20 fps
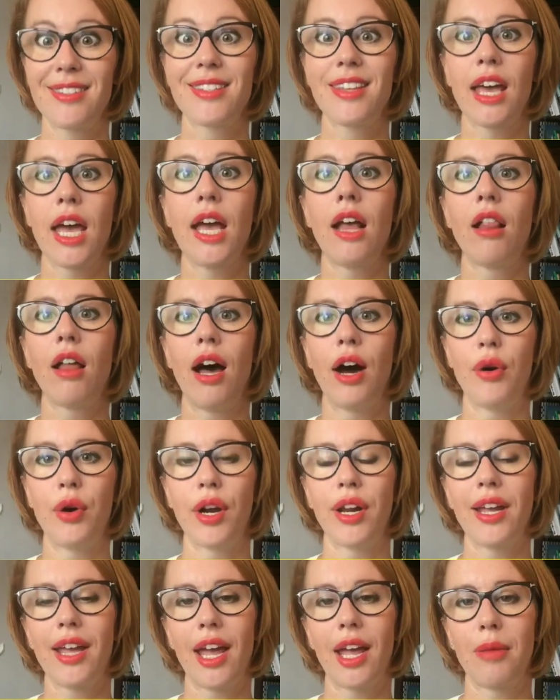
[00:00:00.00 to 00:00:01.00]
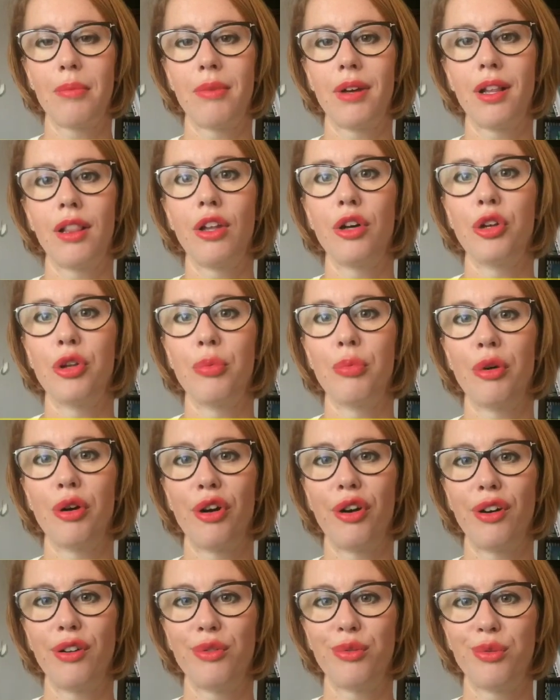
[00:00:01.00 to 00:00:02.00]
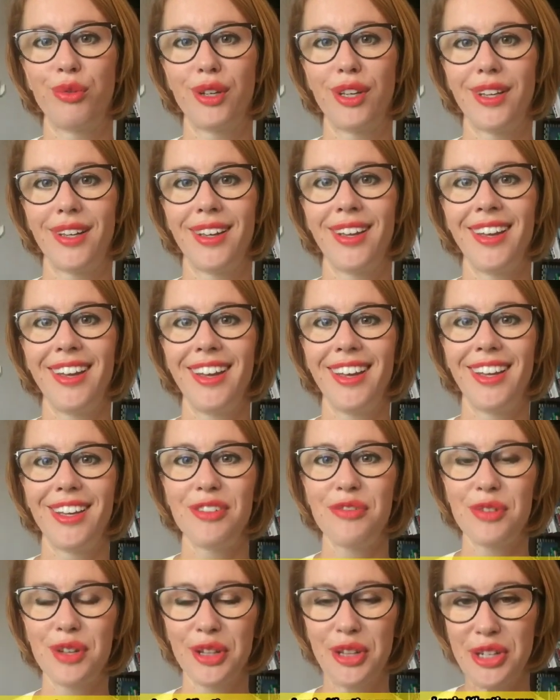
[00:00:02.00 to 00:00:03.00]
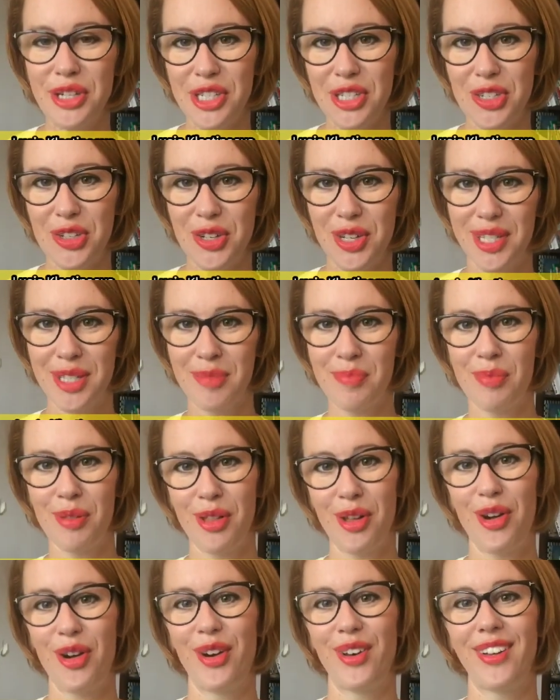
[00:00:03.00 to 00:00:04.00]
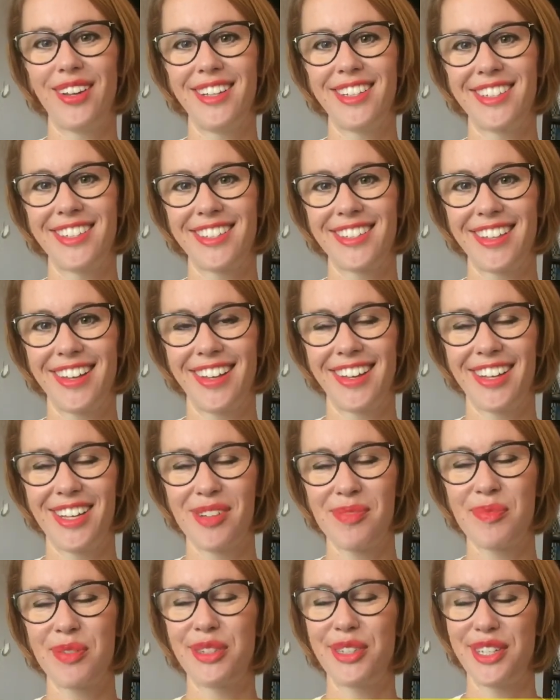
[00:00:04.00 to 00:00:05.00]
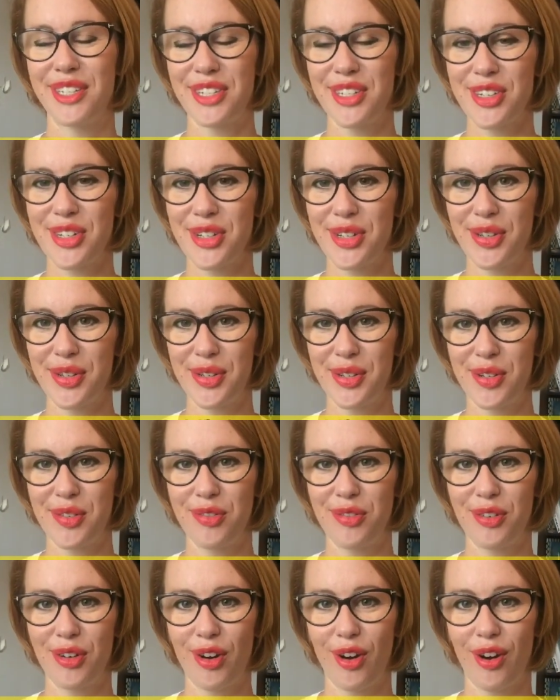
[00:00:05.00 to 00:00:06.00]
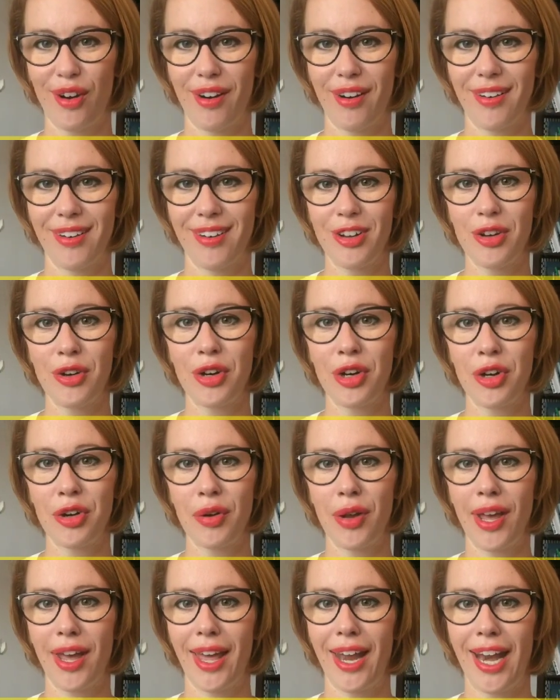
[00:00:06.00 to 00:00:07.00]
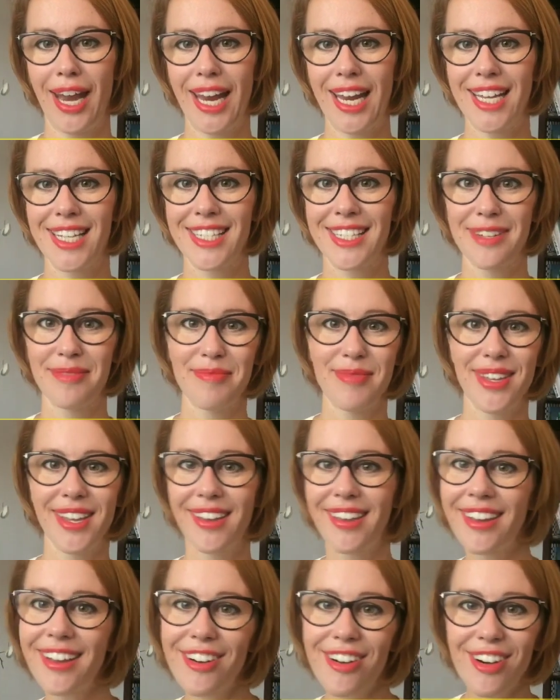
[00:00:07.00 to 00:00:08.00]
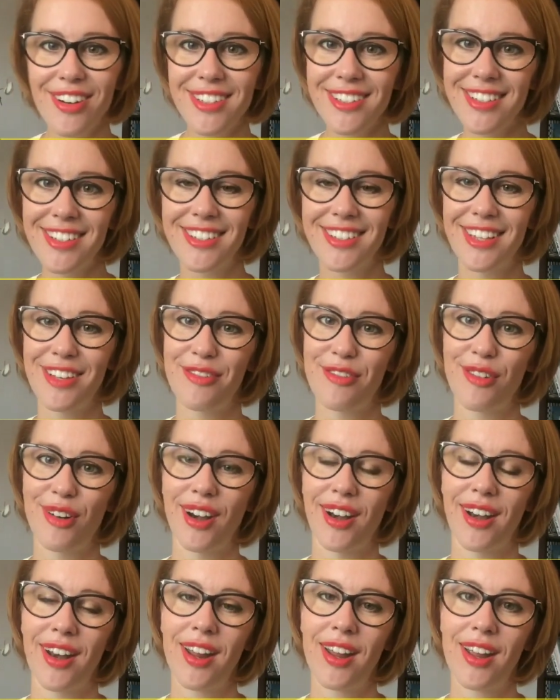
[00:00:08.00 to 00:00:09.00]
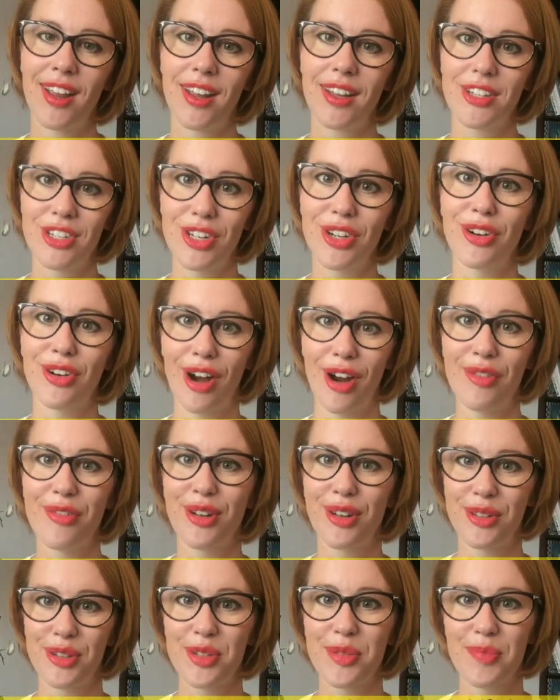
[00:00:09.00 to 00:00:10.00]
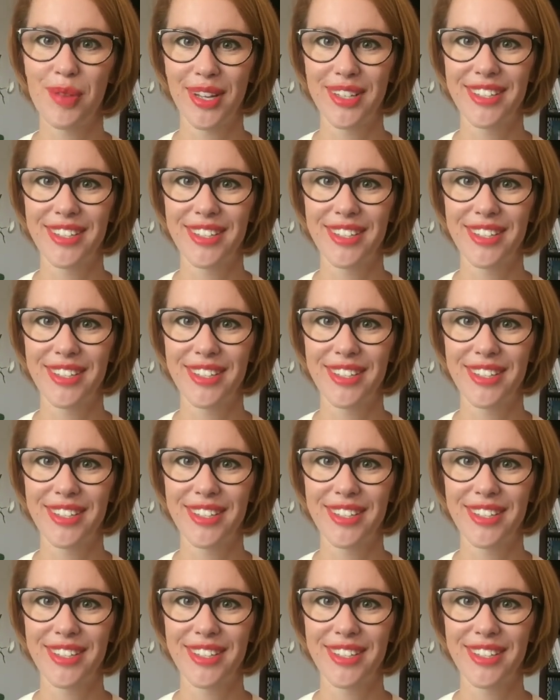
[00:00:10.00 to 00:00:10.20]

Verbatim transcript: scale our game a lot more if we we learn to explore this potential for co-creating something across these different geographical